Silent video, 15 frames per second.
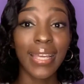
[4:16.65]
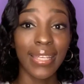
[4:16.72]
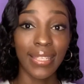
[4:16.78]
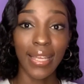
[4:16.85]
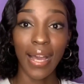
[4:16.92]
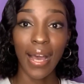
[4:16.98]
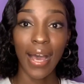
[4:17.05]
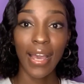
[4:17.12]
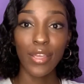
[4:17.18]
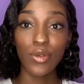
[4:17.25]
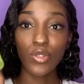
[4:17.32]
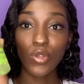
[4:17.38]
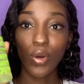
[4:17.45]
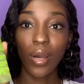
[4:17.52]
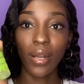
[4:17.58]
Yeah, I use
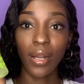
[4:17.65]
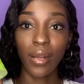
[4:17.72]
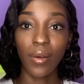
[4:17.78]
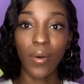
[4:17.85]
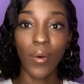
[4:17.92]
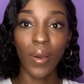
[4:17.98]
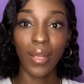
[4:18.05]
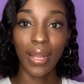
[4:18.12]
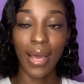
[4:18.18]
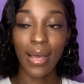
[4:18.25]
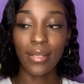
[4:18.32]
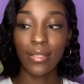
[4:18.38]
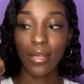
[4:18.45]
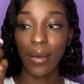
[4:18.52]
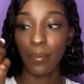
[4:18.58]
coconut oil
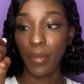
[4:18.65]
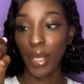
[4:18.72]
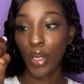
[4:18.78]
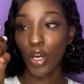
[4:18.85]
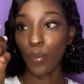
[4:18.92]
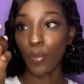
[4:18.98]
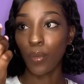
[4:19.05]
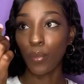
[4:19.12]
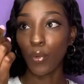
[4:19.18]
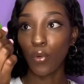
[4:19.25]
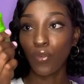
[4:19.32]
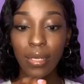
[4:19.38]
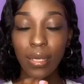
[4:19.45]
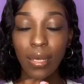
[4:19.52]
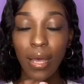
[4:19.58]
as a makeup remover.